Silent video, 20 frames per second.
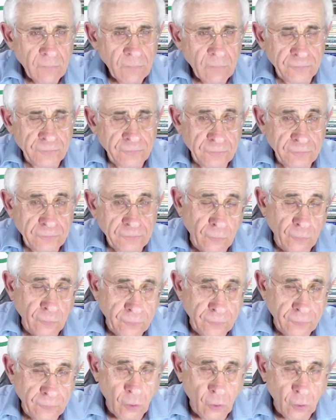4
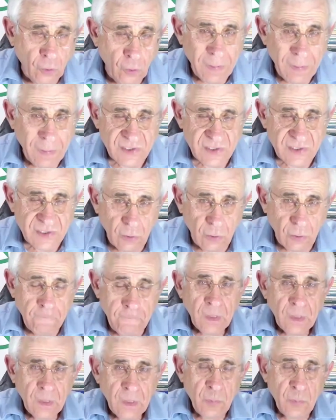months ago when I
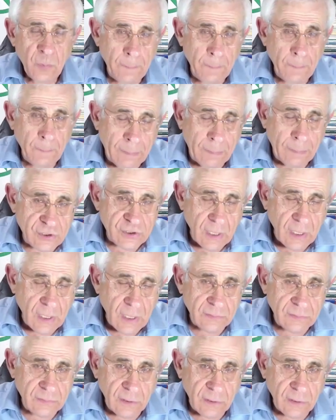published an article
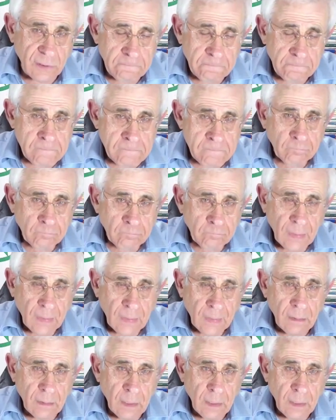
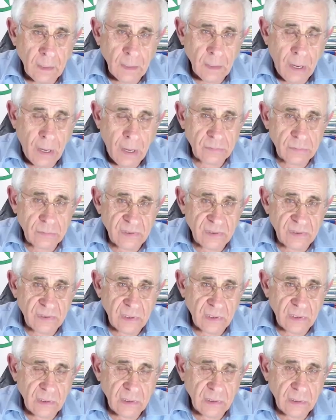about the
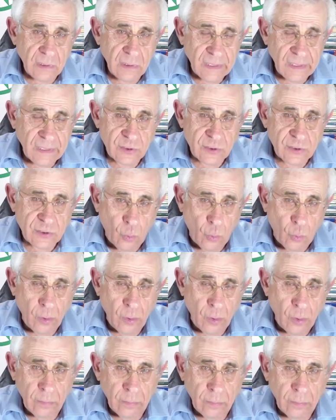next war.
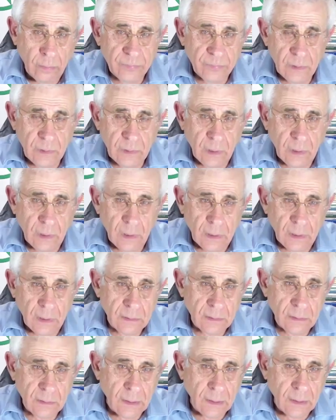
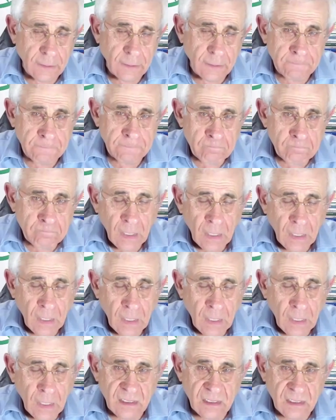And I think this is
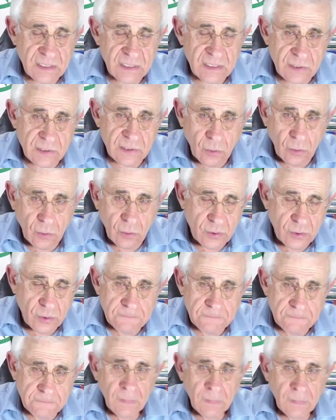the cause
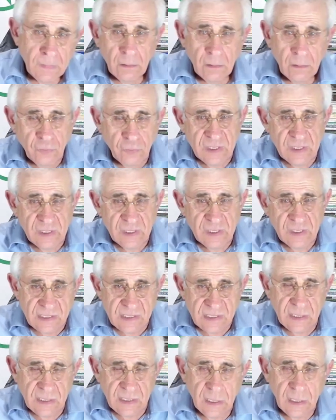for this
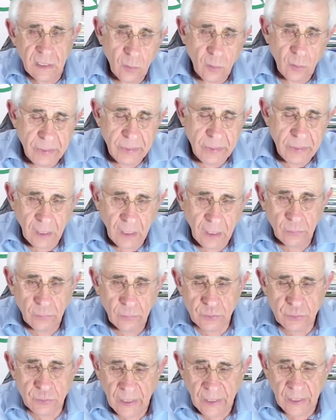webinar, which we are
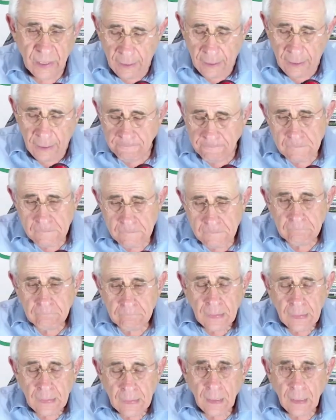
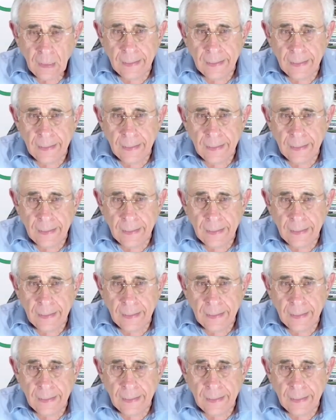now.